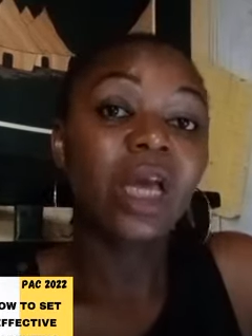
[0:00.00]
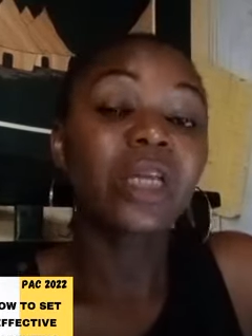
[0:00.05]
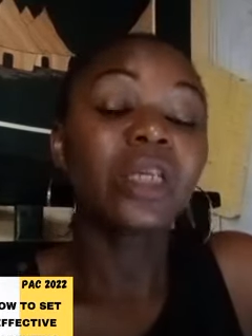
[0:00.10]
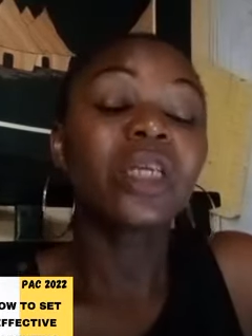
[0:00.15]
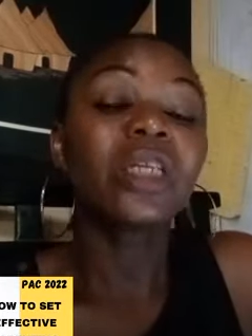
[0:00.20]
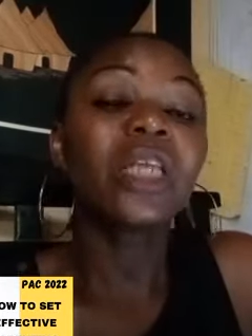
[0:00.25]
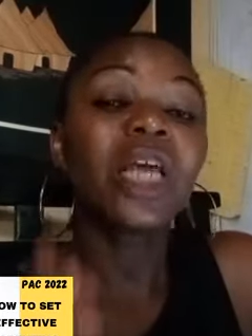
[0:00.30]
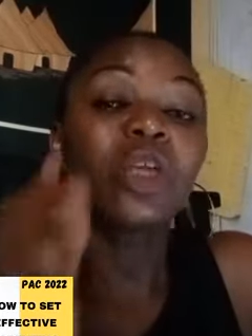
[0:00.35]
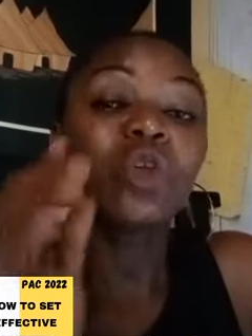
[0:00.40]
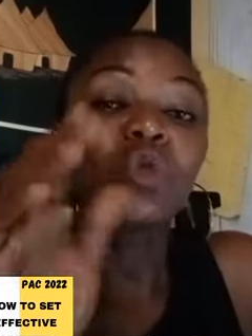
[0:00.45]

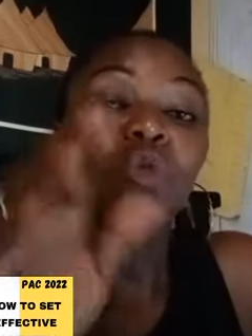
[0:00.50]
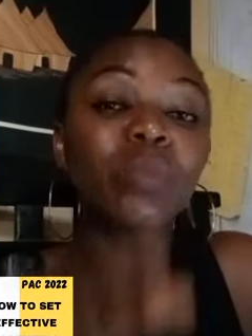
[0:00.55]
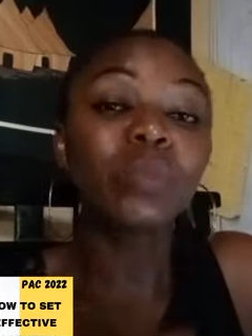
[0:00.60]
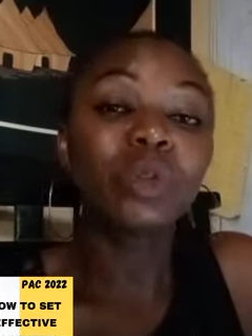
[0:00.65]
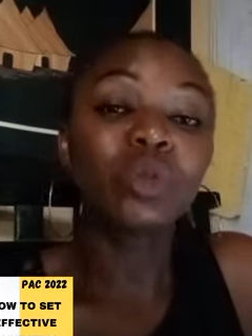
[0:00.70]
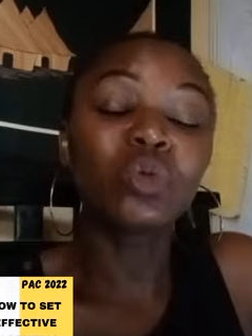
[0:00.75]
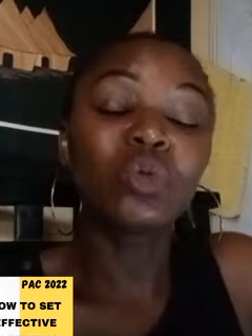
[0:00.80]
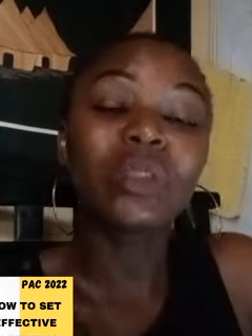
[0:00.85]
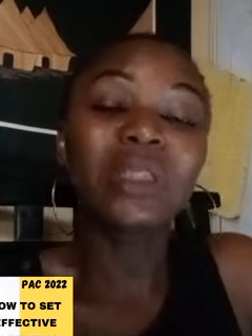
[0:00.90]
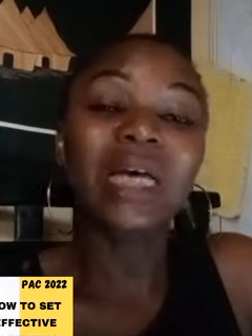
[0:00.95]
The day you will
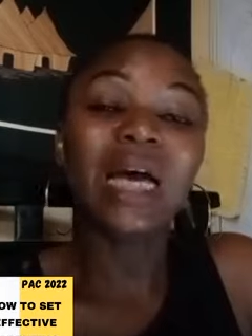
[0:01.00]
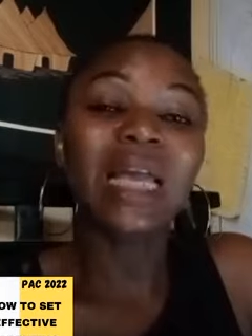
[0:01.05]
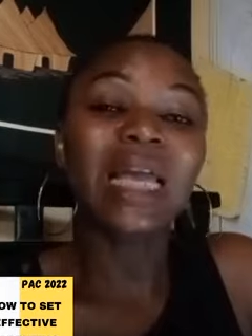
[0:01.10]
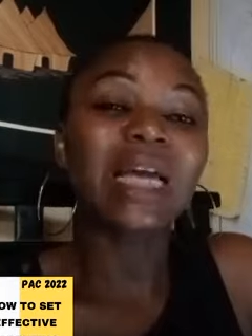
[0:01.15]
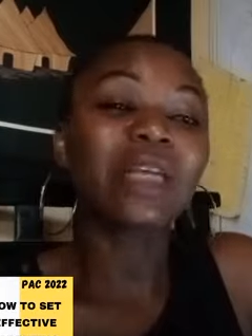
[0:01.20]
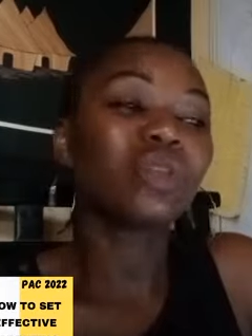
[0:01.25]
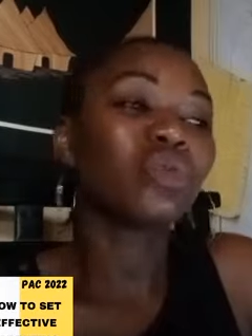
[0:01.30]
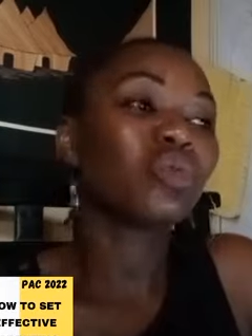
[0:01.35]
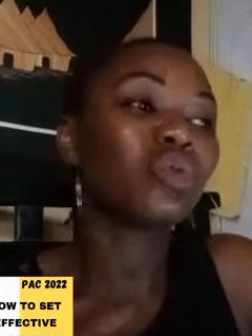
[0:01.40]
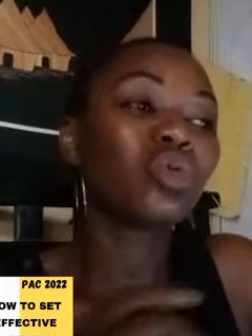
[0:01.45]
be too
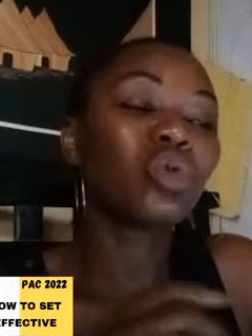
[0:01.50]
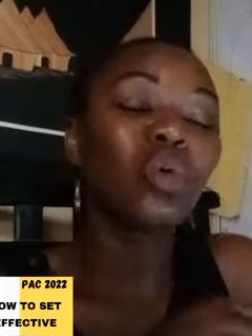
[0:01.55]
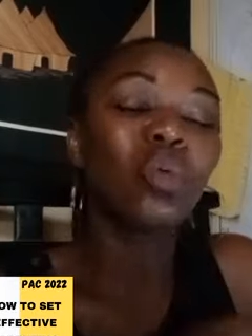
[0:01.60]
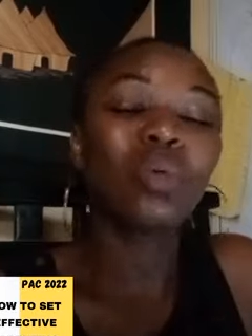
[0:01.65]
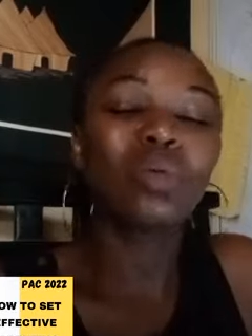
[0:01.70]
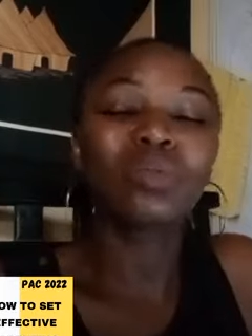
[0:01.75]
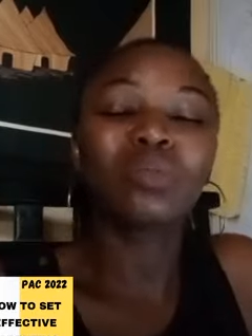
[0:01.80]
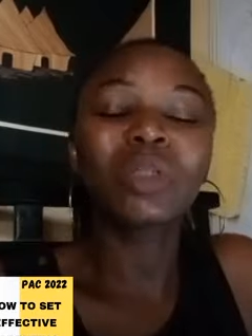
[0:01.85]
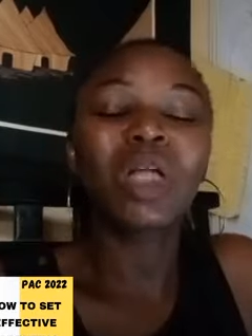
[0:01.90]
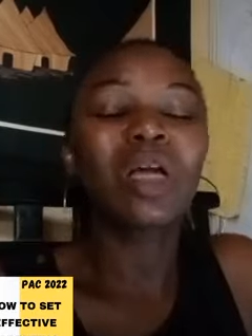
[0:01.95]
tired, you will not
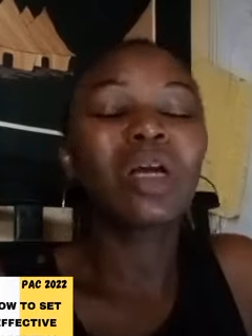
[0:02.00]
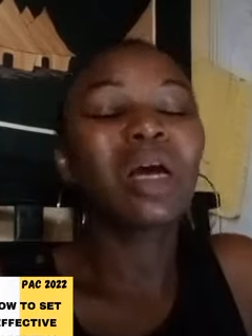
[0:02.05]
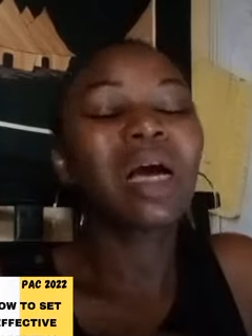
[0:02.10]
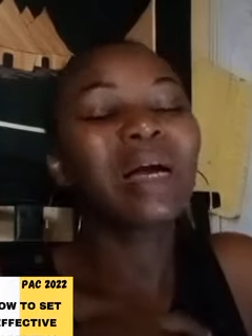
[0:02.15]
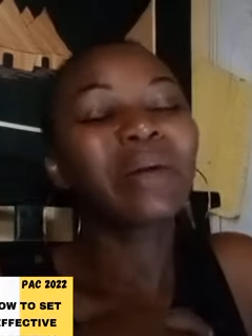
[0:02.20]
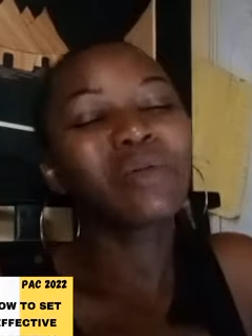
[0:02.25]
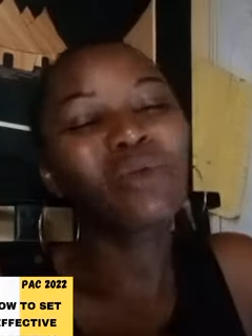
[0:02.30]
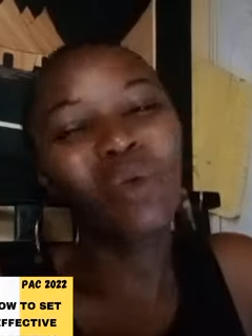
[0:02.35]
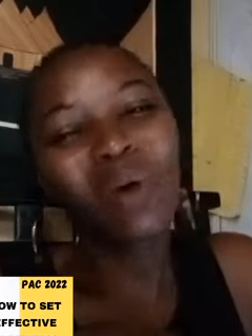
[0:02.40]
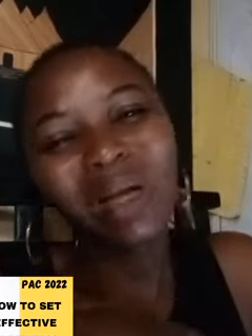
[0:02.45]

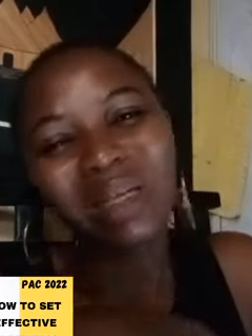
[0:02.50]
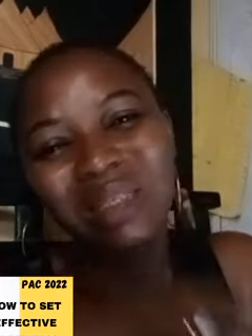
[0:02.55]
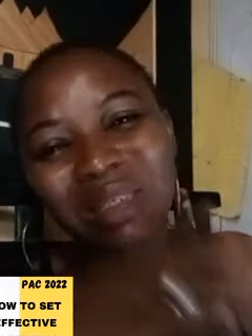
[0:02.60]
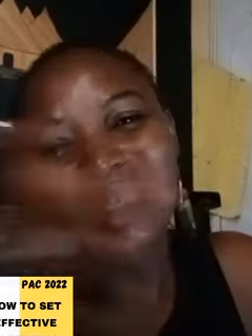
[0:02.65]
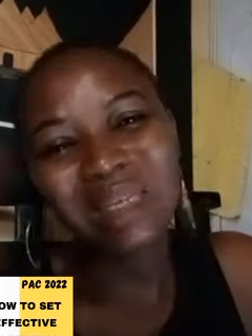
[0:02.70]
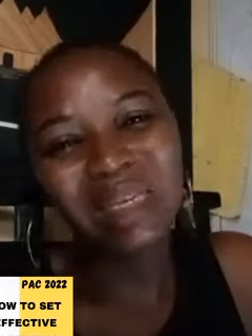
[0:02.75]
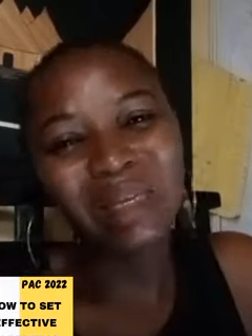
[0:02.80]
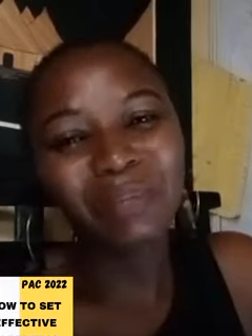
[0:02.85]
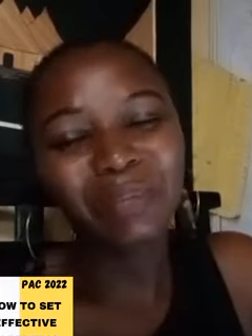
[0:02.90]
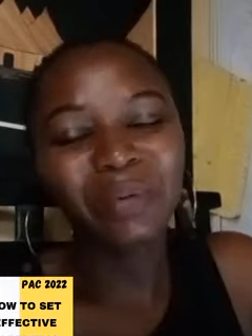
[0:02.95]
want, go and
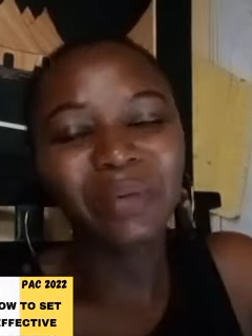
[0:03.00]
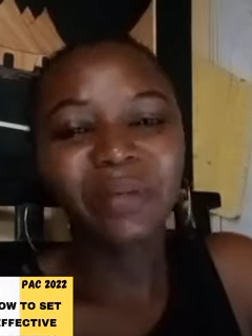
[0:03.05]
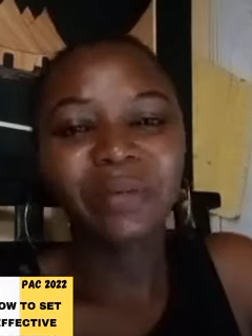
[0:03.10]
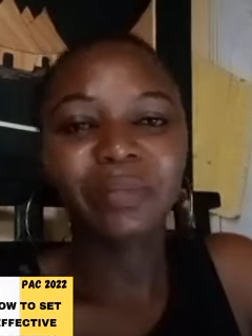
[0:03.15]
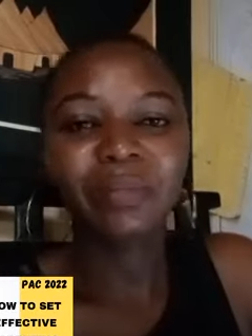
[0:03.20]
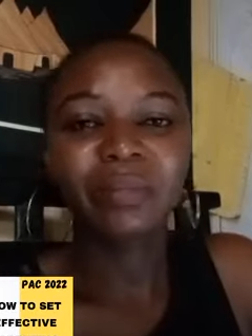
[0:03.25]
sleep.